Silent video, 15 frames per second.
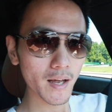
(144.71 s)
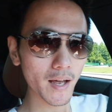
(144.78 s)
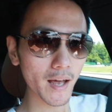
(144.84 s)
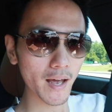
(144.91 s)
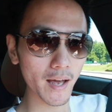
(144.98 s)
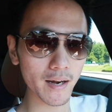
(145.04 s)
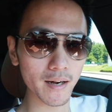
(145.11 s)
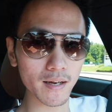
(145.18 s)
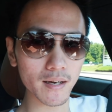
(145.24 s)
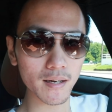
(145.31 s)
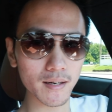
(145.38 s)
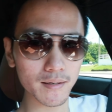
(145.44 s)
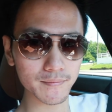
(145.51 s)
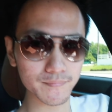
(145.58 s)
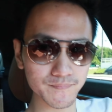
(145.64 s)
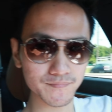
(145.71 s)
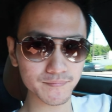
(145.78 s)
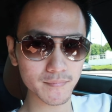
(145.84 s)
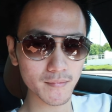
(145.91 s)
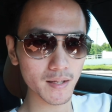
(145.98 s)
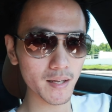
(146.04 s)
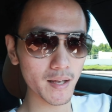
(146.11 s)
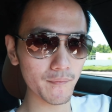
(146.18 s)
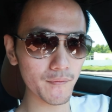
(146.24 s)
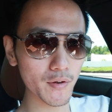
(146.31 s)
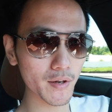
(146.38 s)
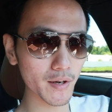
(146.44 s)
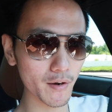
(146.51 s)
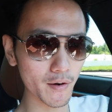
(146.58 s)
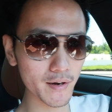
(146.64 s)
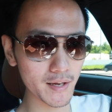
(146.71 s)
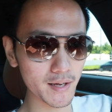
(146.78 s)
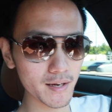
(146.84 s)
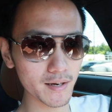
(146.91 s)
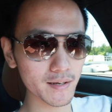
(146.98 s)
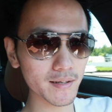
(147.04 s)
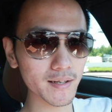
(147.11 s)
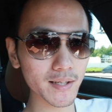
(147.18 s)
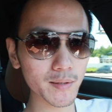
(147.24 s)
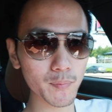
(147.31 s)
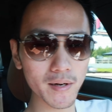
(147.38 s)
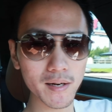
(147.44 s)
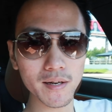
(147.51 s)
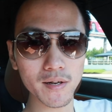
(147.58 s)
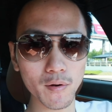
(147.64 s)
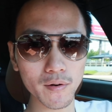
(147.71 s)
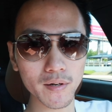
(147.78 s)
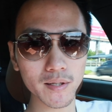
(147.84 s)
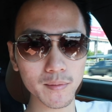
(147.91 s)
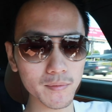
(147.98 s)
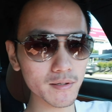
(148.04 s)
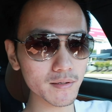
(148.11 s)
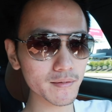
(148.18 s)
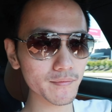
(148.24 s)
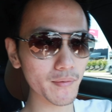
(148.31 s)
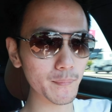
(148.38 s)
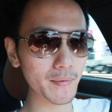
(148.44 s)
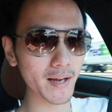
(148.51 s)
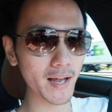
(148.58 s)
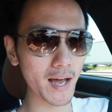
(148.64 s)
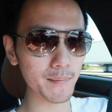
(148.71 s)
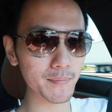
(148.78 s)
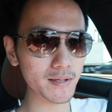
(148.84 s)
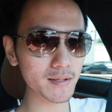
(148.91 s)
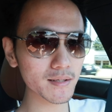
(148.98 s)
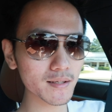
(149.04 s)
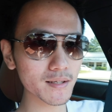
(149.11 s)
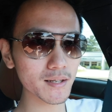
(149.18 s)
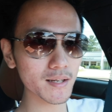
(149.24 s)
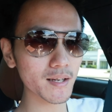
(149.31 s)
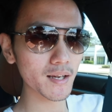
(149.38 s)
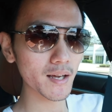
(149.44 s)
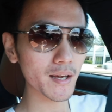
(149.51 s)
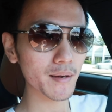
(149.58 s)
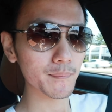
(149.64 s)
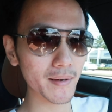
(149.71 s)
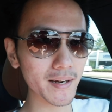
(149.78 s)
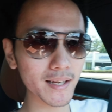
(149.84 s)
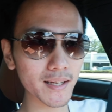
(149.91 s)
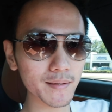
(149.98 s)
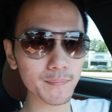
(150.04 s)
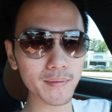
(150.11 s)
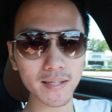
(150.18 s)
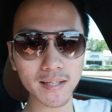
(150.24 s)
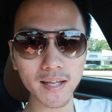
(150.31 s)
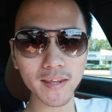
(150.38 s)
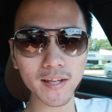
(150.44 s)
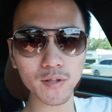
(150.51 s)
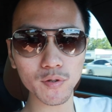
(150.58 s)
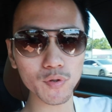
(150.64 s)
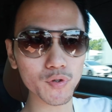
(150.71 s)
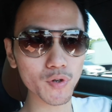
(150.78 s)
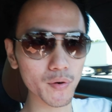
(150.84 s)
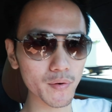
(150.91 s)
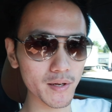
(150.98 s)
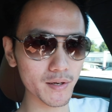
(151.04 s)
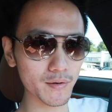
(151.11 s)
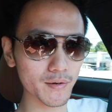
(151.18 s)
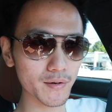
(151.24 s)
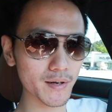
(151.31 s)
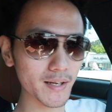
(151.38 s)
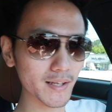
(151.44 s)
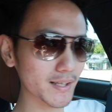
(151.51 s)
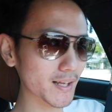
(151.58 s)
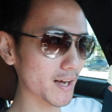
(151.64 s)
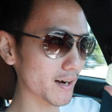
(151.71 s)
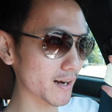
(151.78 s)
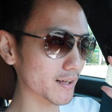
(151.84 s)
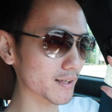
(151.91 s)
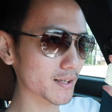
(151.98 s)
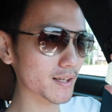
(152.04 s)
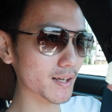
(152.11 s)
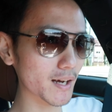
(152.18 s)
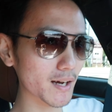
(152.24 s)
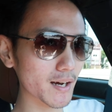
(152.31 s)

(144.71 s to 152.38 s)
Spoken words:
And if you can already hear, it's pretty noticeable from the cabin, but it's nothing too droning. You know, it's not as